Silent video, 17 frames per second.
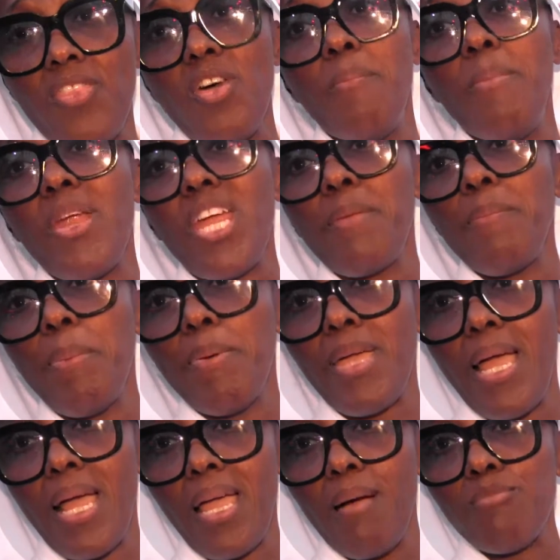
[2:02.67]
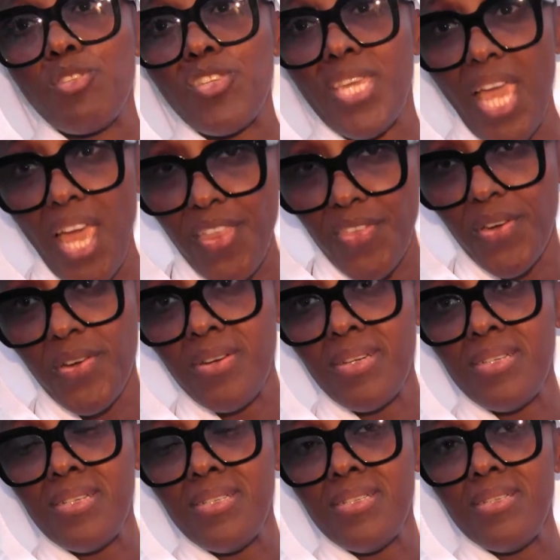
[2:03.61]
the American people can come together.
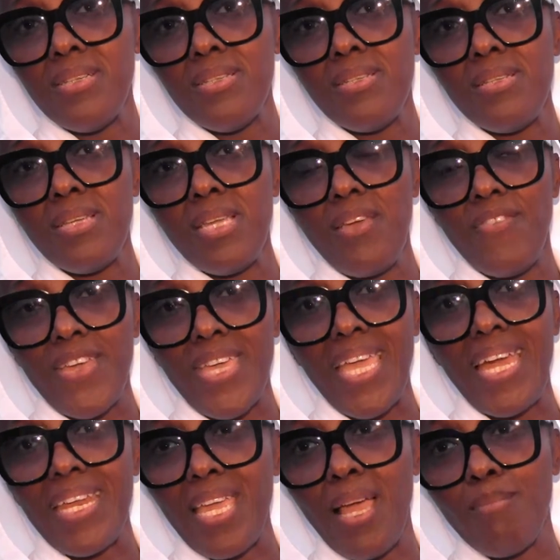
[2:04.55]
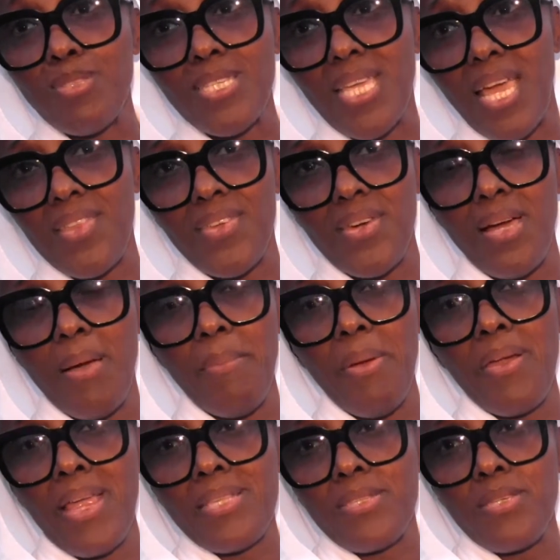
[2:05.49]
If they can't come together,
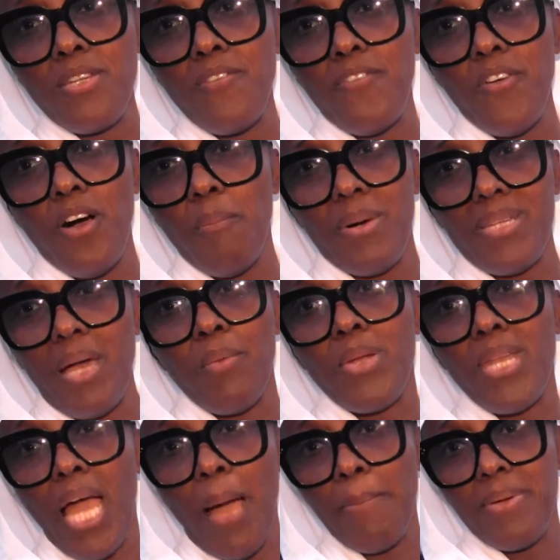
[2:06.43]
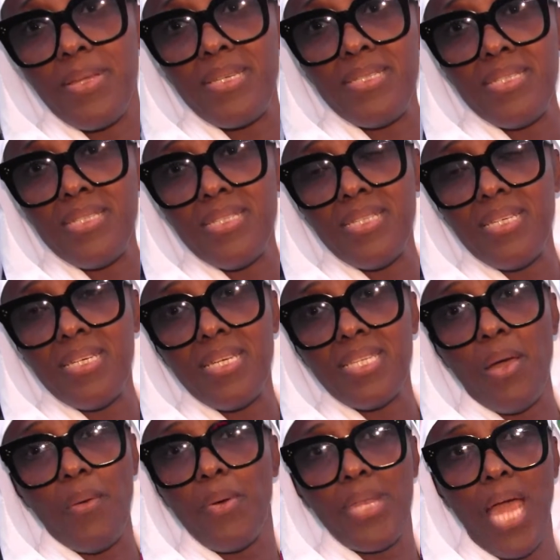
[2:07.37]
America's going to fall. But that wouldn't happen.
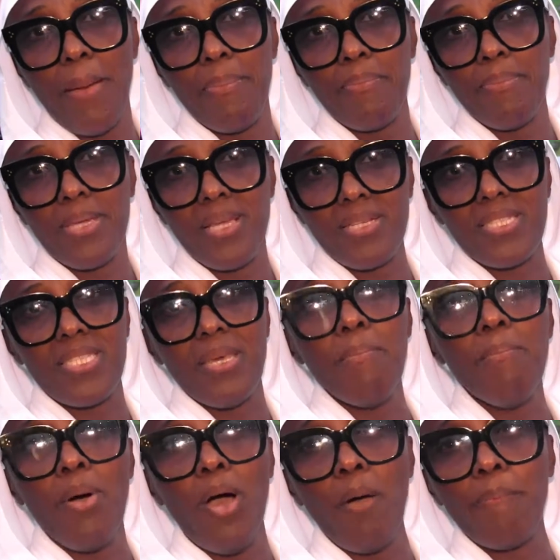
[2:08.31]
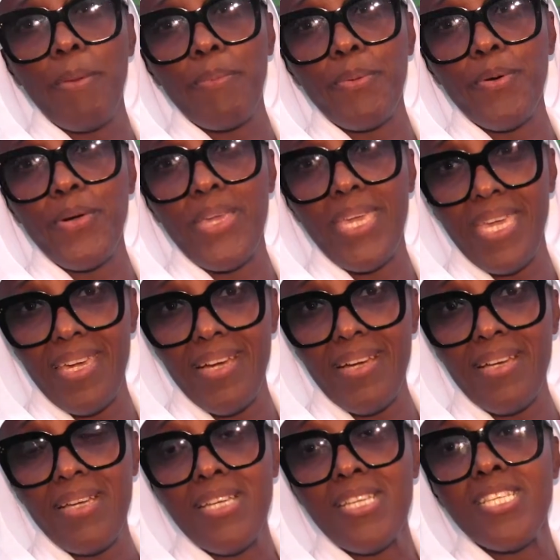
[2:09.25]
That wouldn't happen because there are more people here
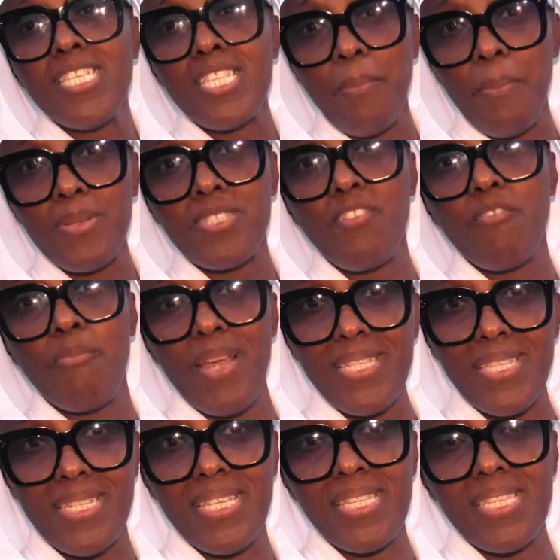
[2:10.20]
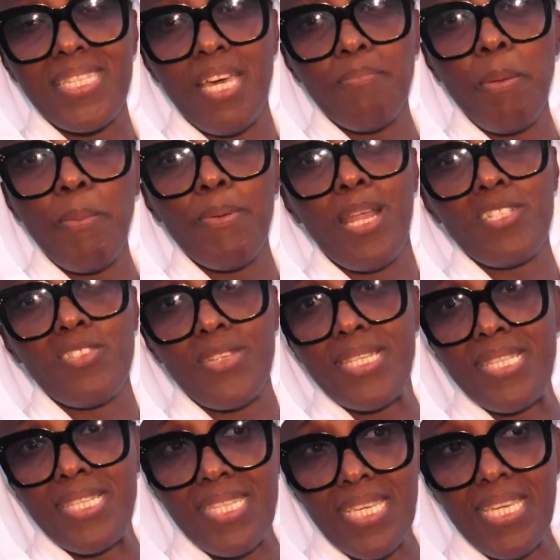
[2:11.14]
in support of the presidency than people
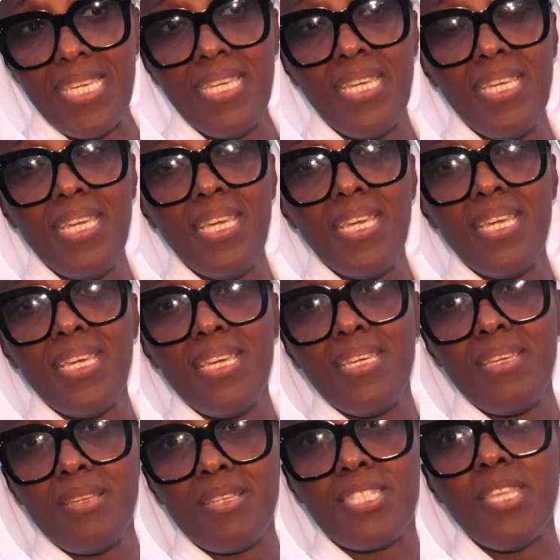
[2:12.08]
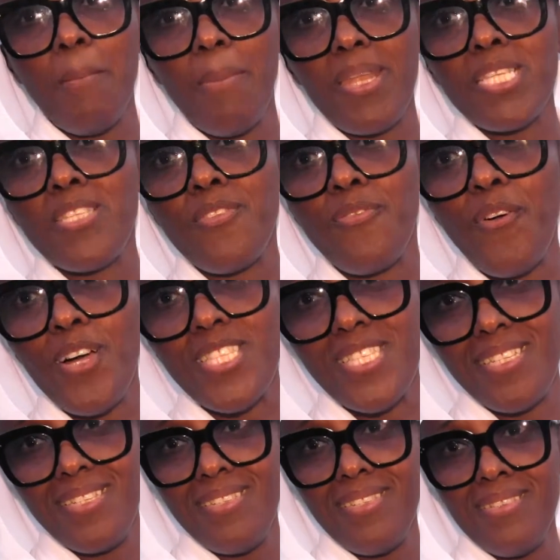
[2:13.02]
actually see. Somebody's
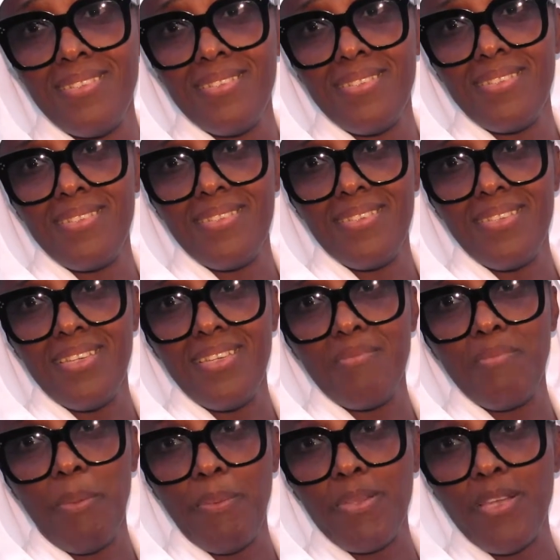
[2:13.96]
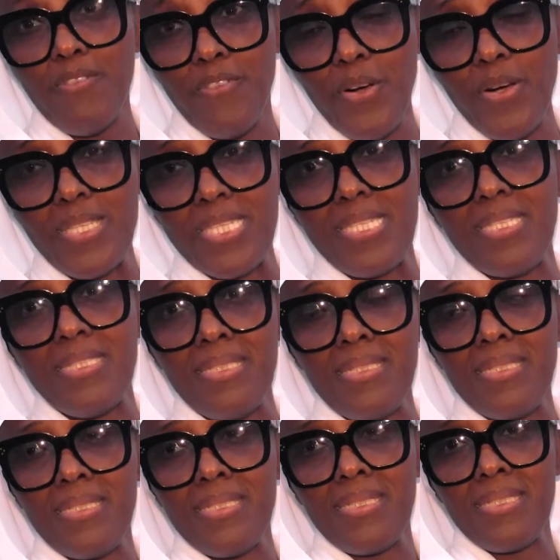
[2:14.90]
voting. People are voting.
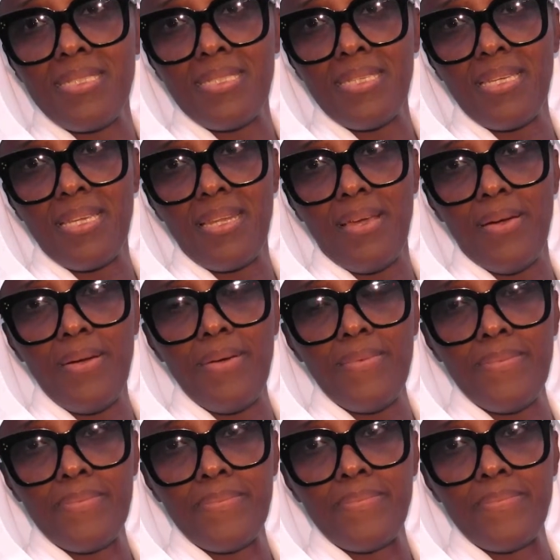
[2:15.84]
You know?